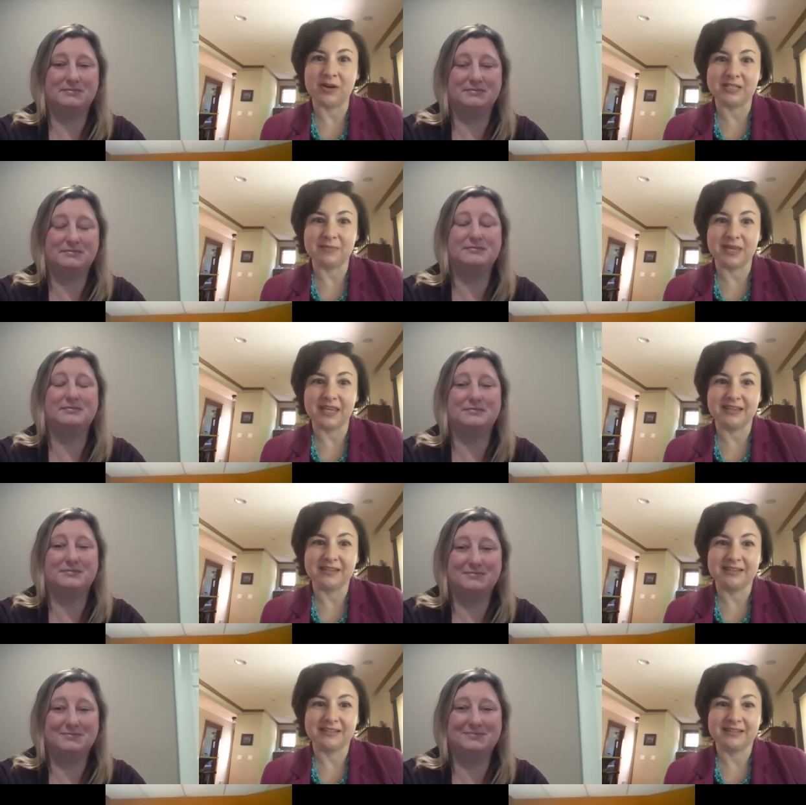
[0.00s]
Speaker 1: to me.
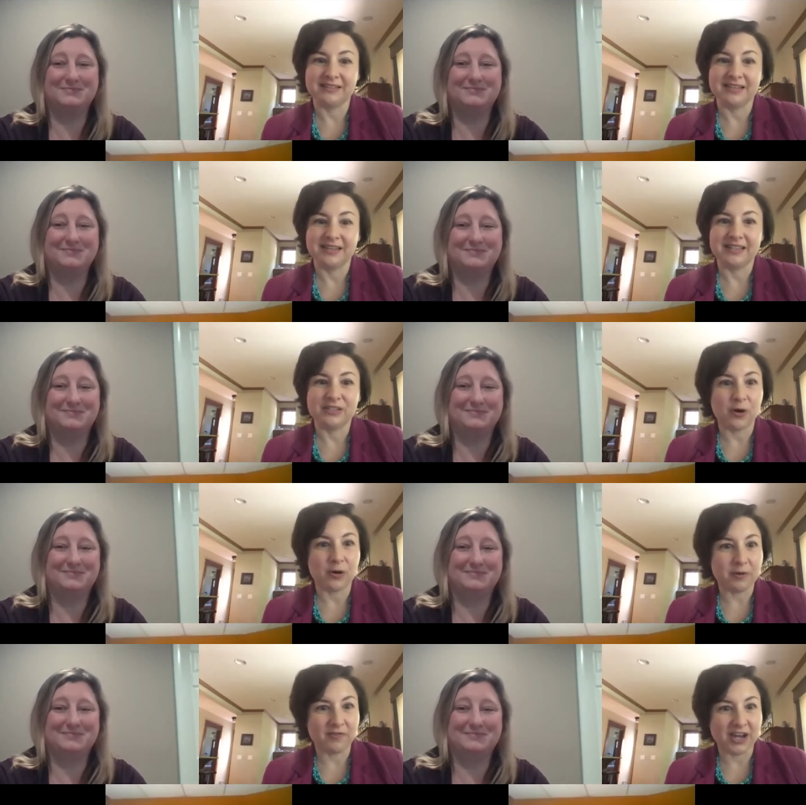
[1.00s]
So are
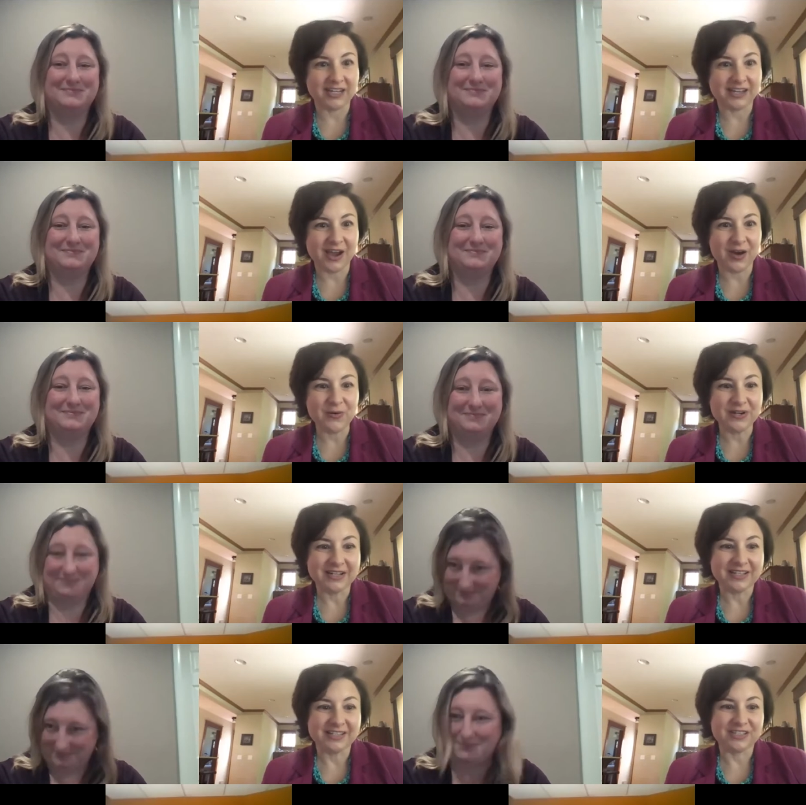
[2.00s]
we ready to go?
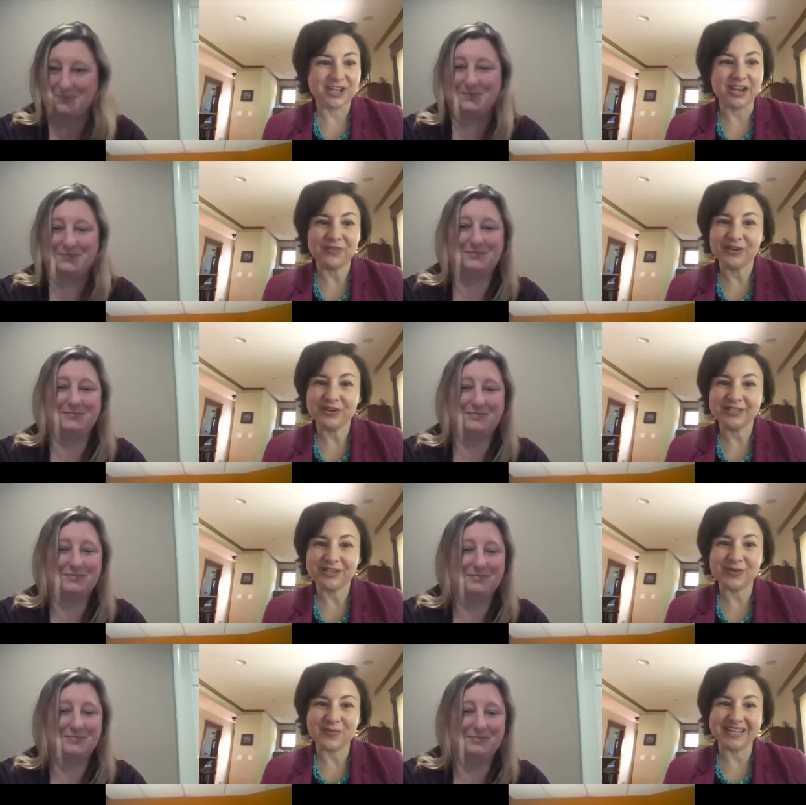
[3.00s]
Jennifer, do
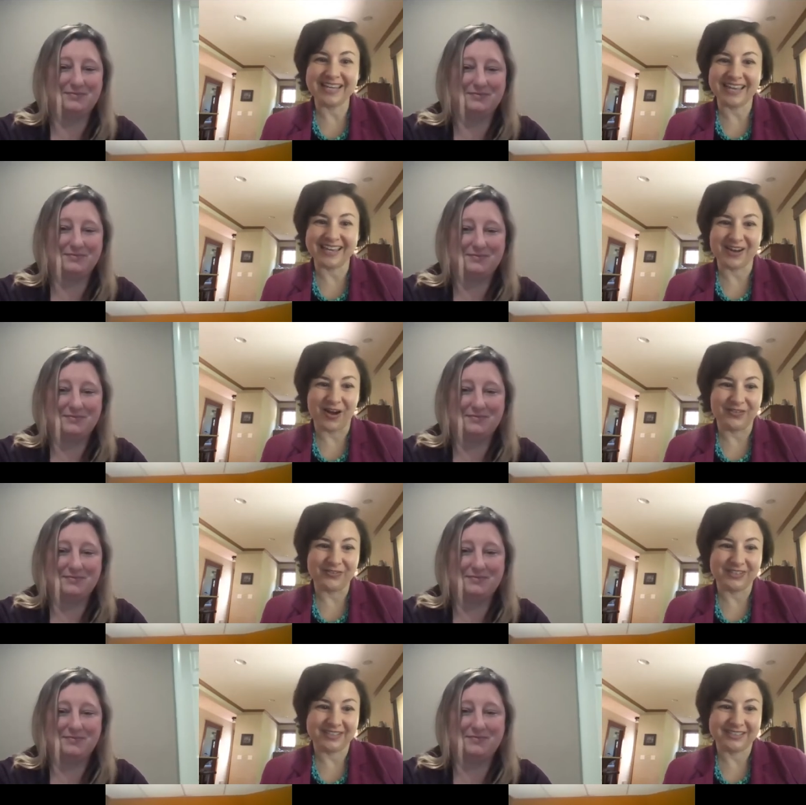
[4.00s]
you want to kick it off?
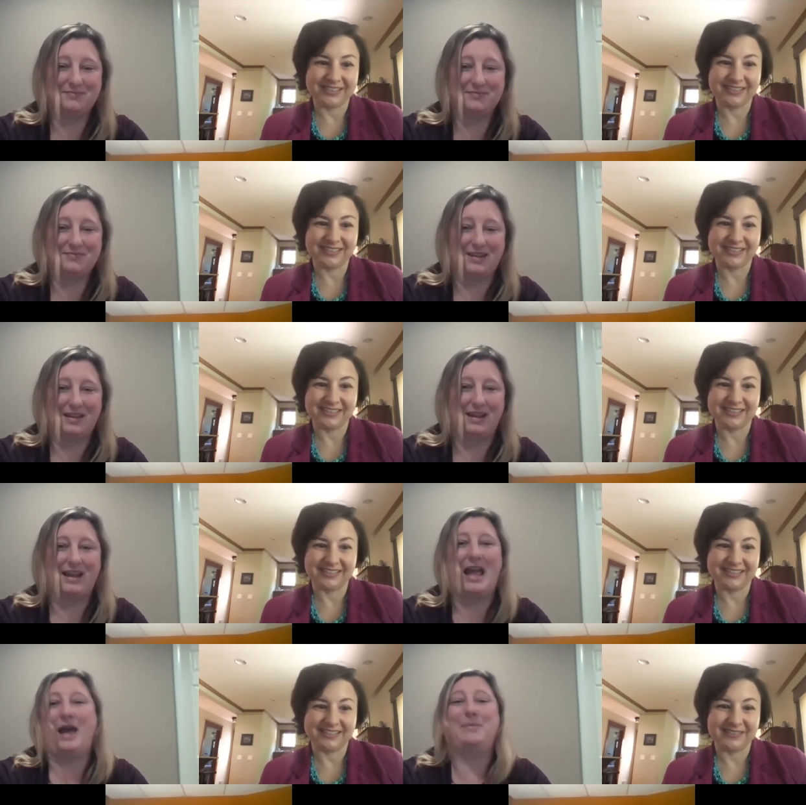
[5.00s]

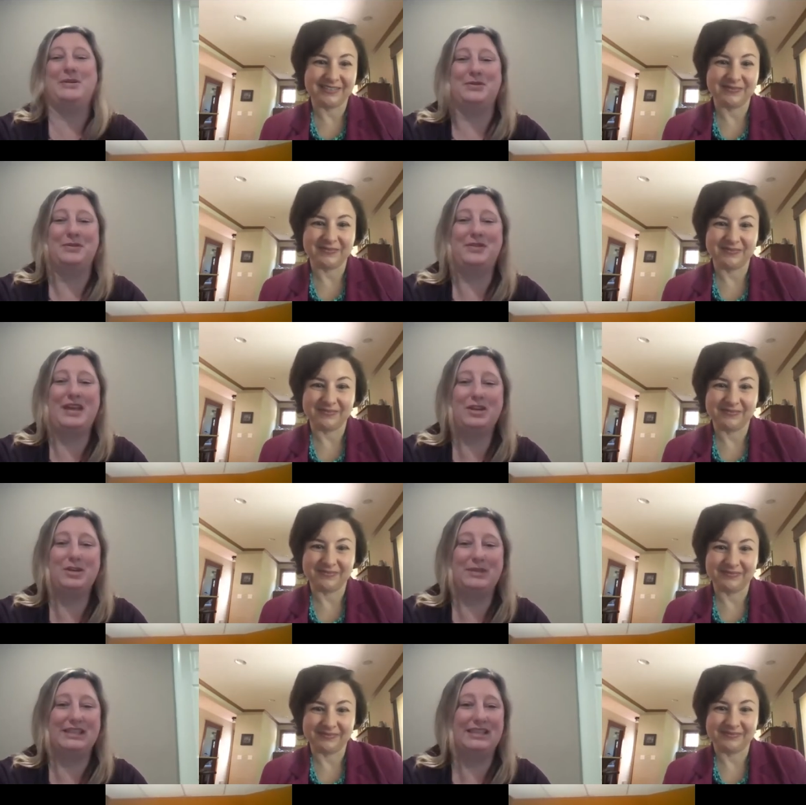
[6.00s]
Speaker 2: Happy to. Thank
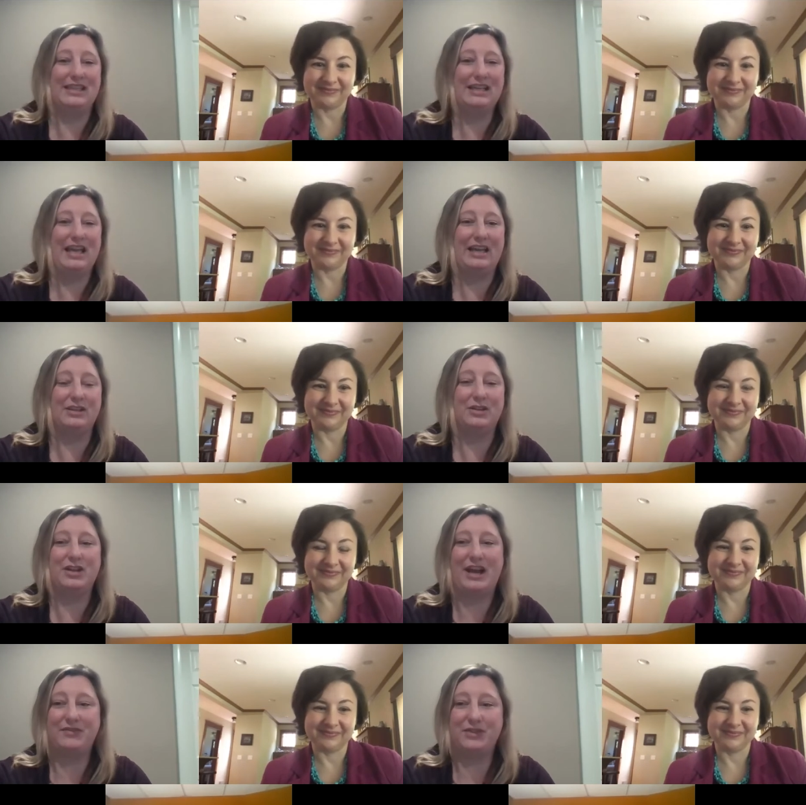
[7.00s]
you, Melissa, and
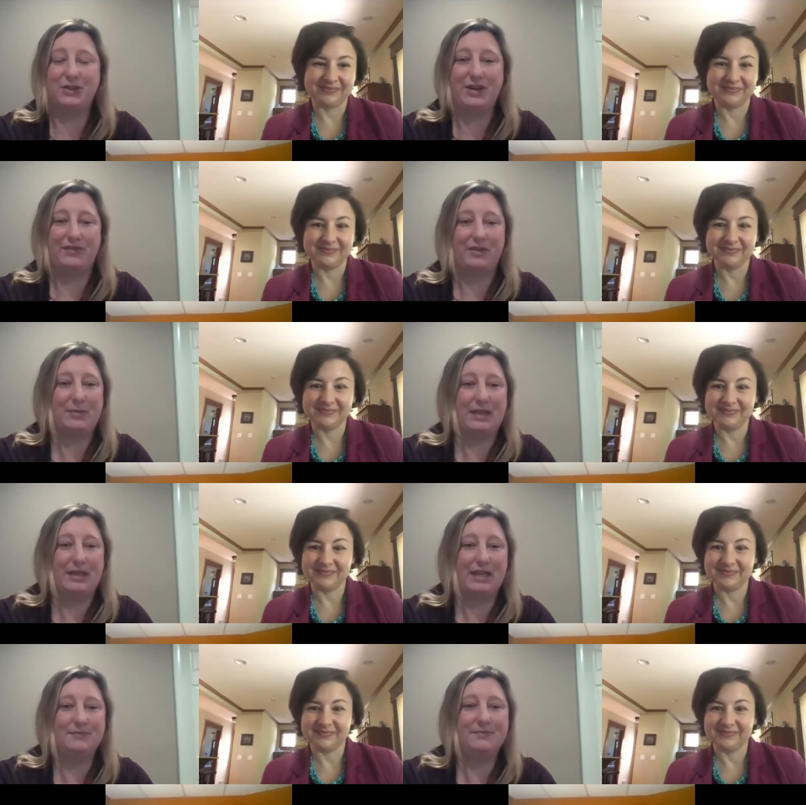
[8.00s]
good afternoon,
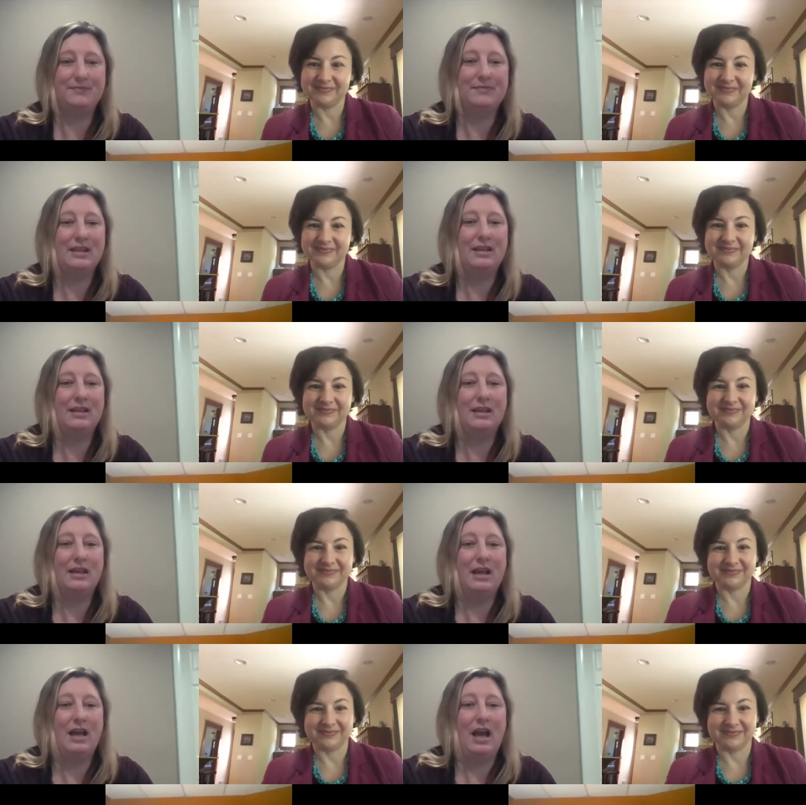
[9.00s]
everybody.
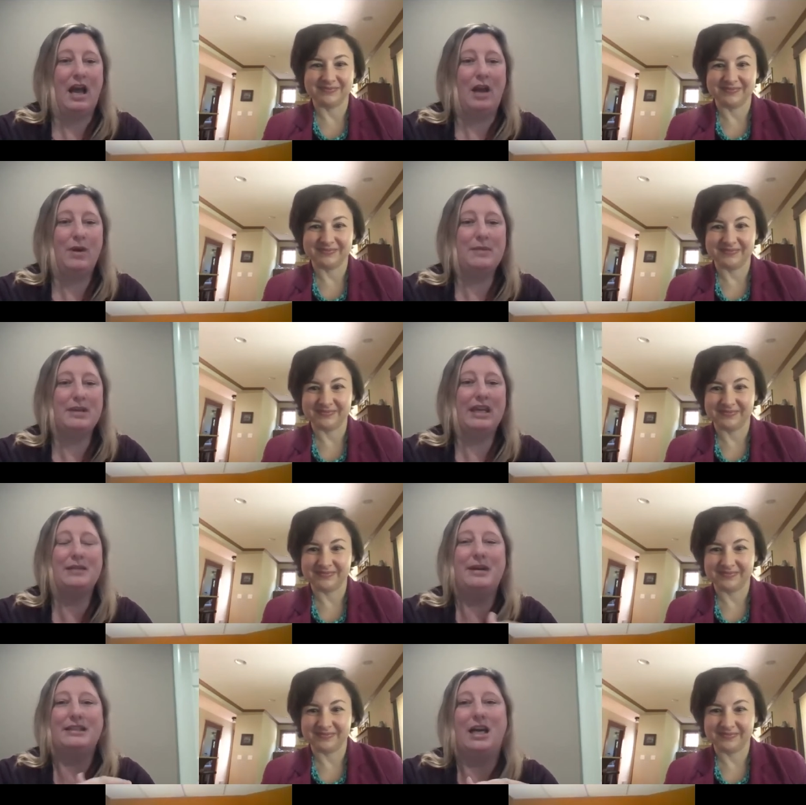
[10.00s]
I want to
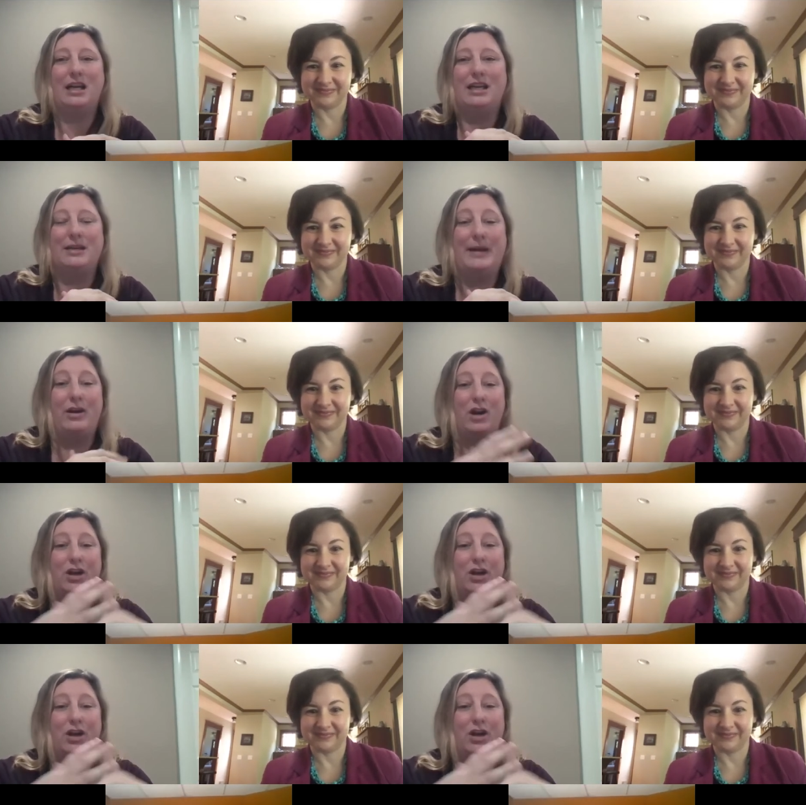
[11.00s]
begin by talking about our